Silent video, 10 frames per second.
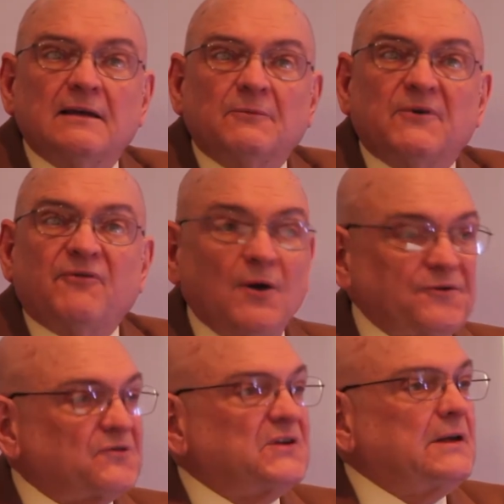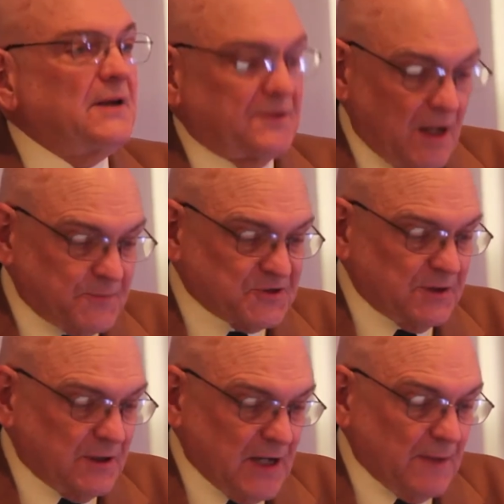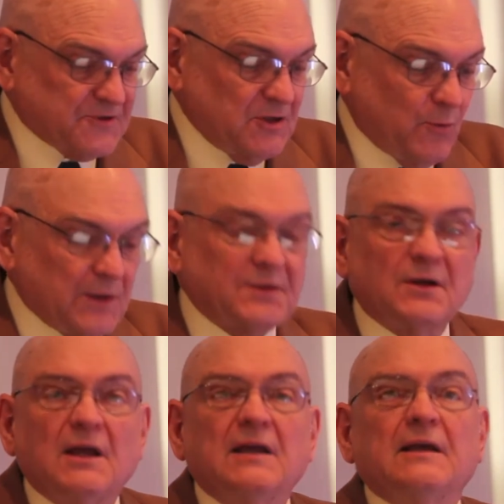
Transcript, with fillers: We've also seen the adoption, adoption of what